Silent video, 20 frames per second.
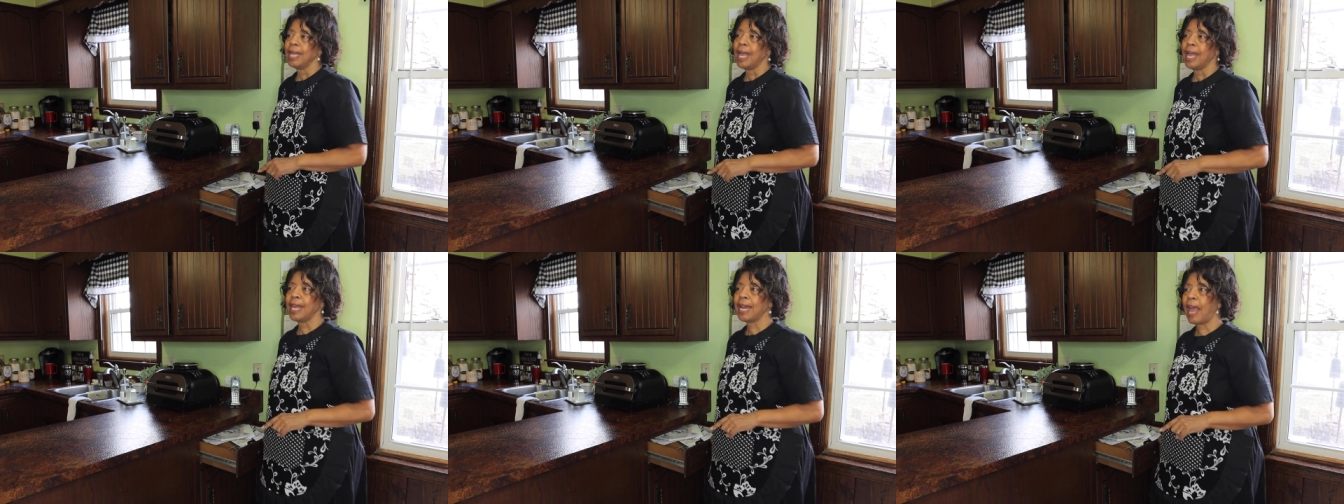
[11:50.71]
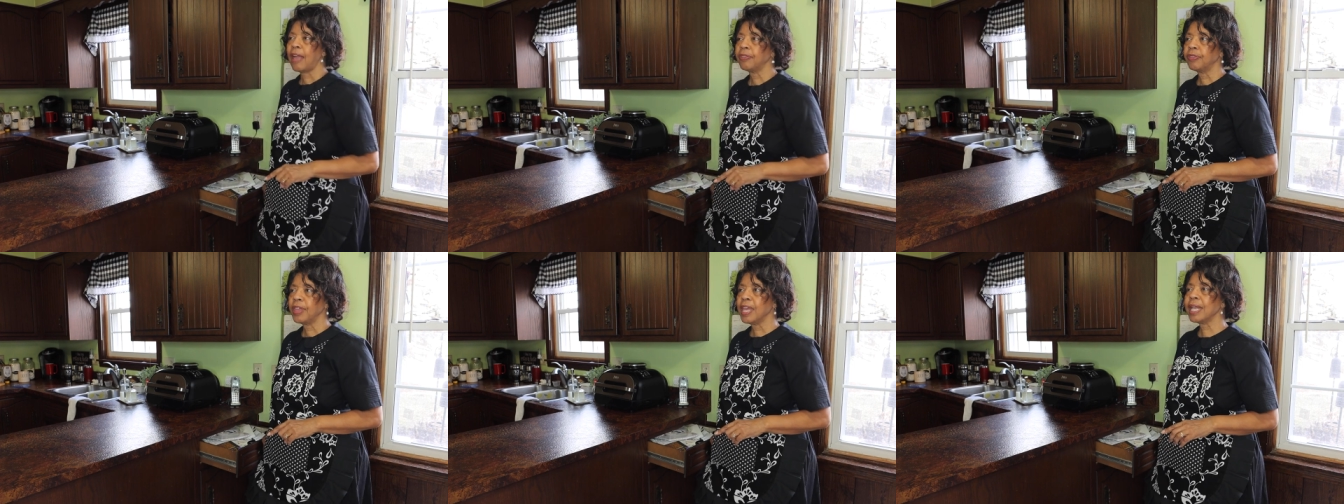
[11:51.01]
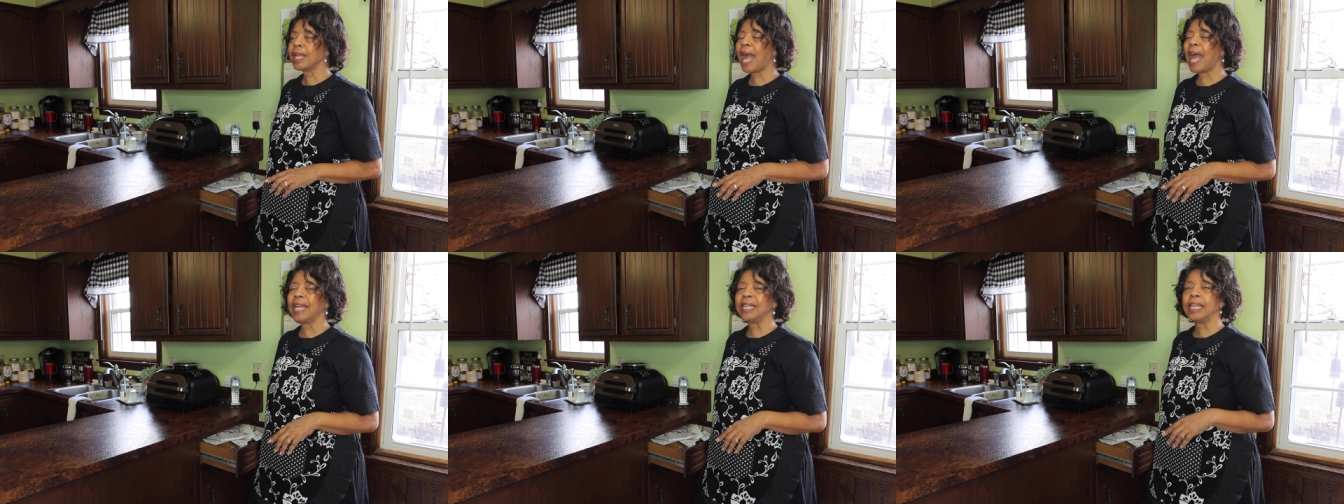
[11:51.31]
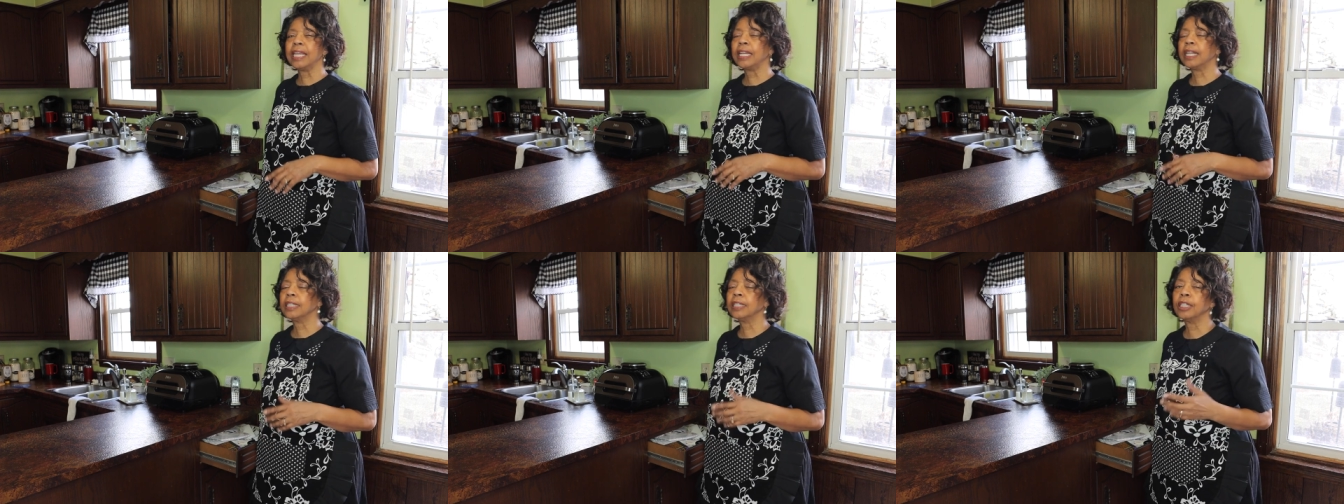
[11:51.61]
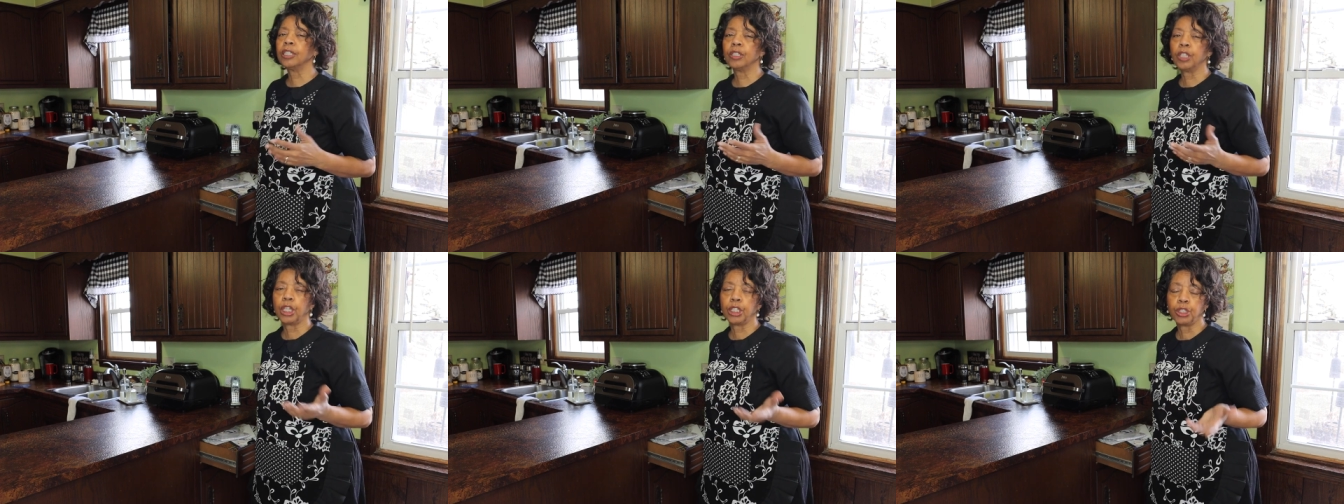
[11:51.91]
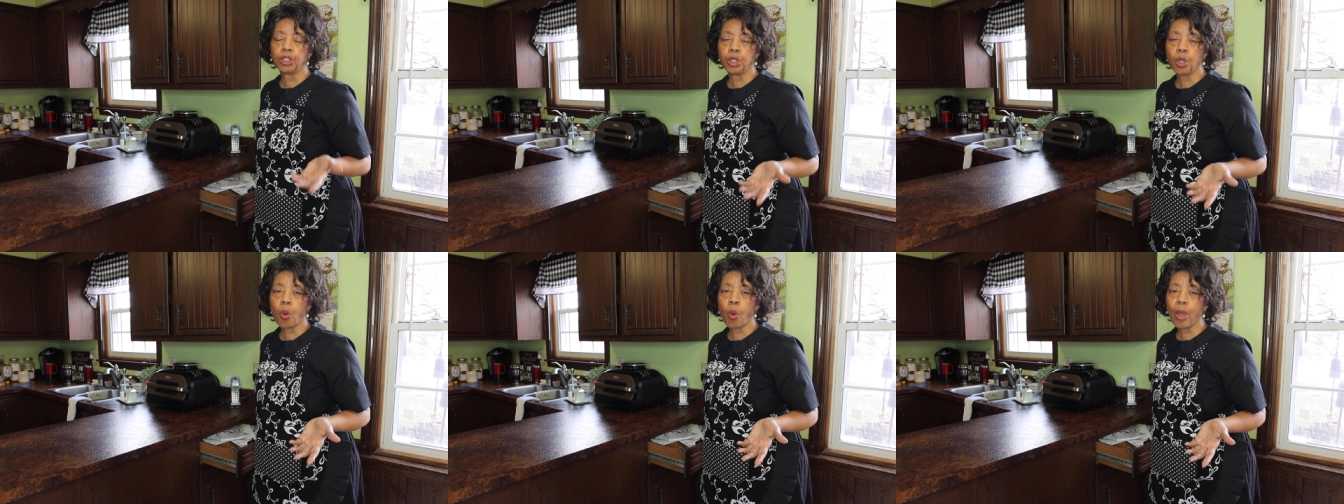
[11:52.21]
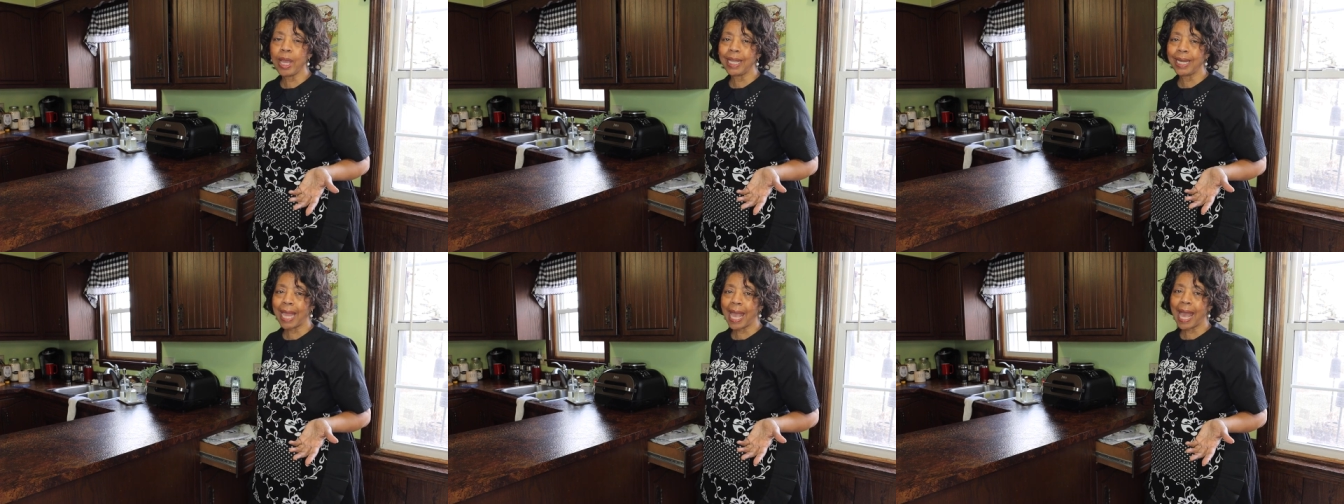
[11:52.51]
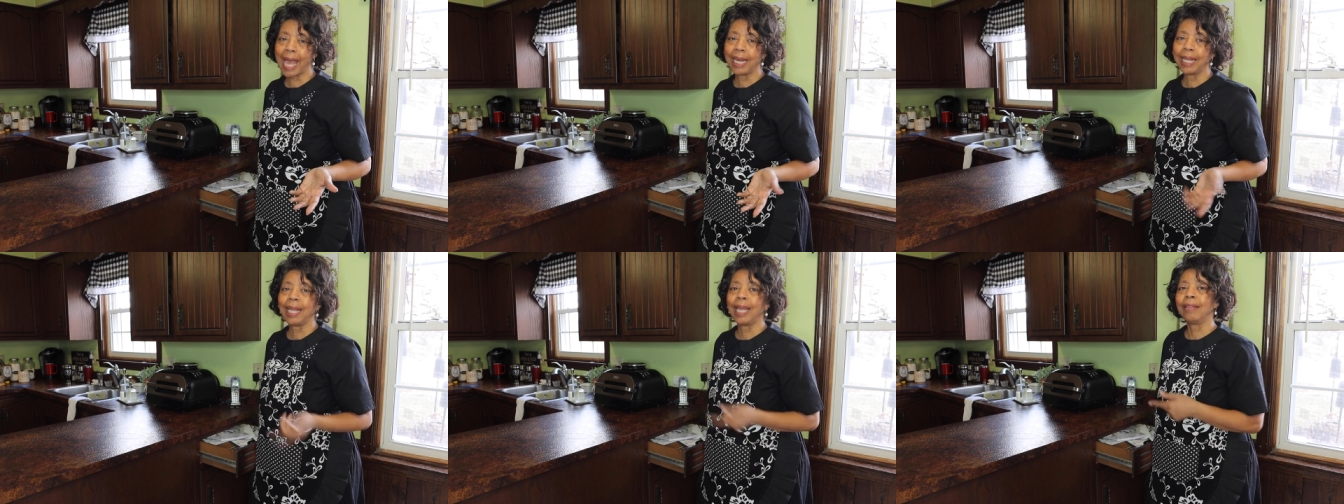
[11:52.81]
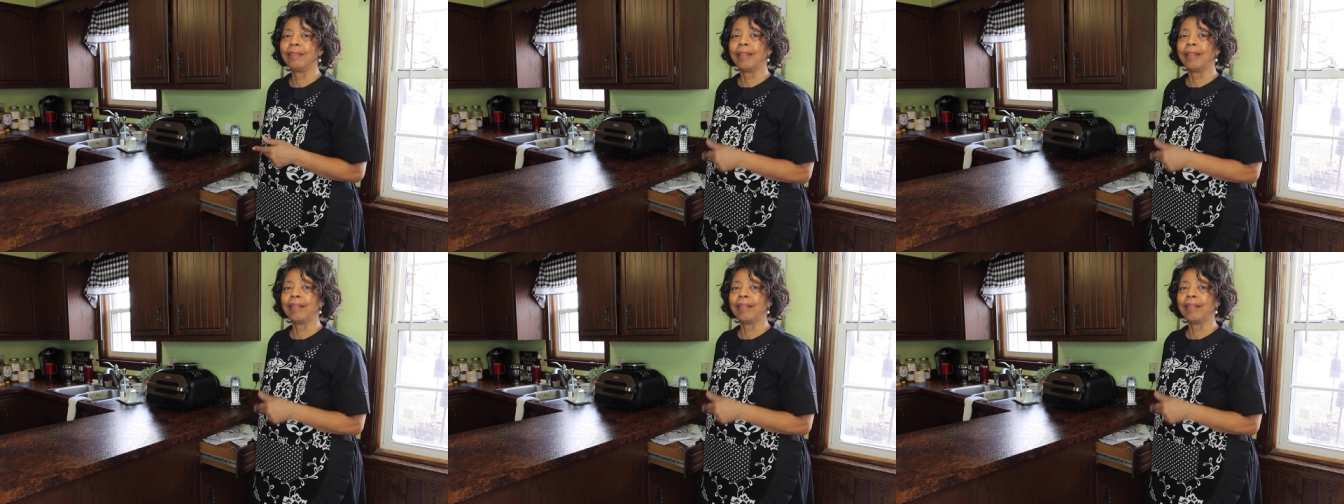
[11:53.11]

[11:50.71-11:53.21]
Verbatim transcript: And I think I get a little annoyed at it,